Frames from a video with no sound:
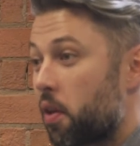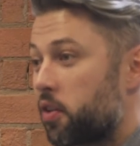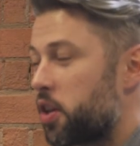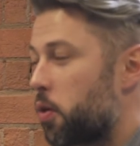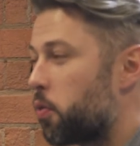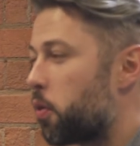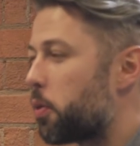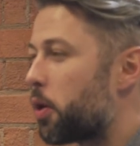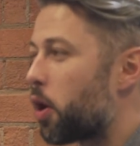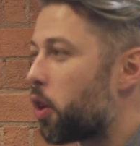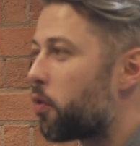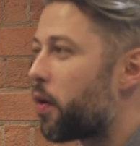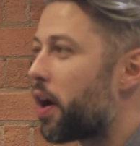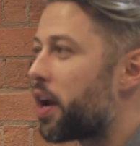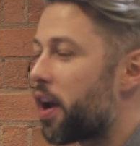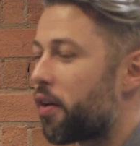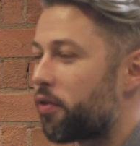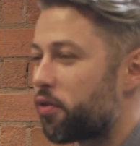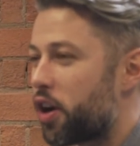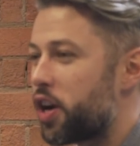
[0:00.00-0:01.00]
So we've been on the
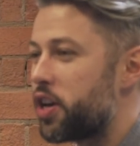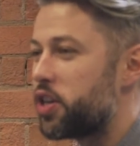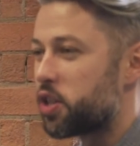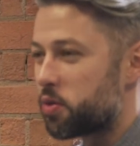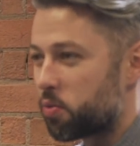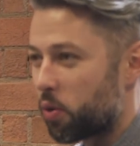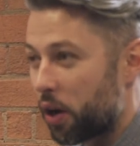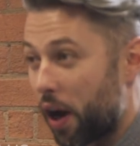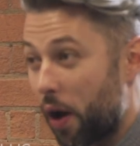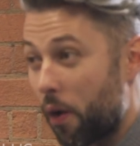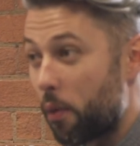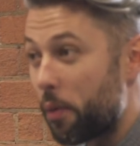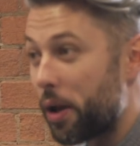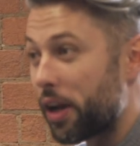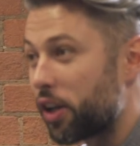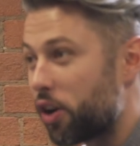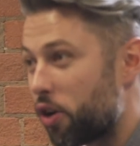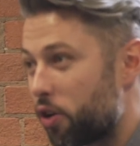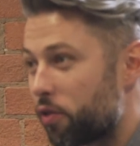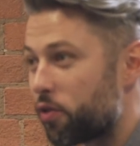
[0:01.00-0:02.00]
radar for ages, but now we're
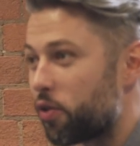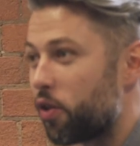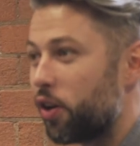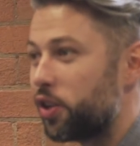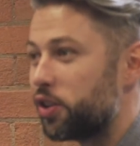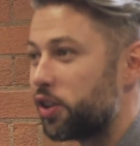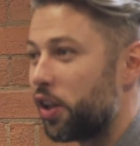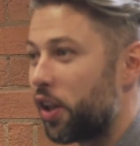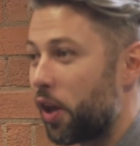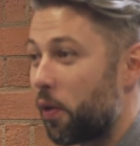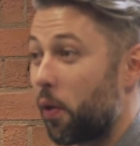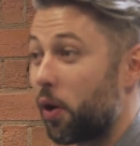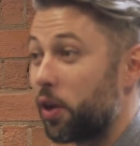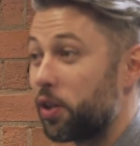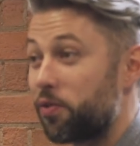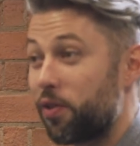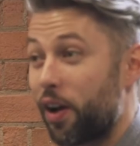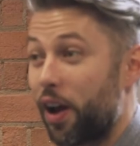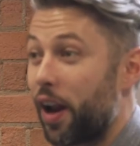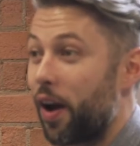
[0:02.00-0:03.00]
making enough noise that they want
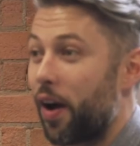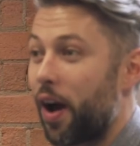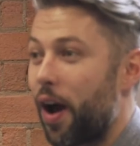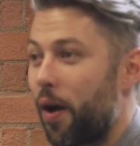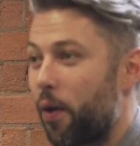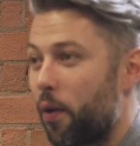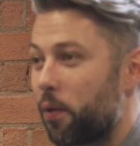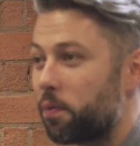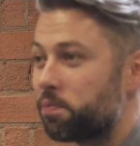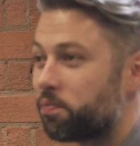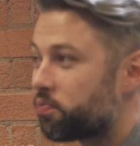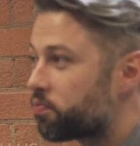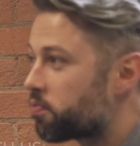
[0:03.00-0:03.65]
to find out how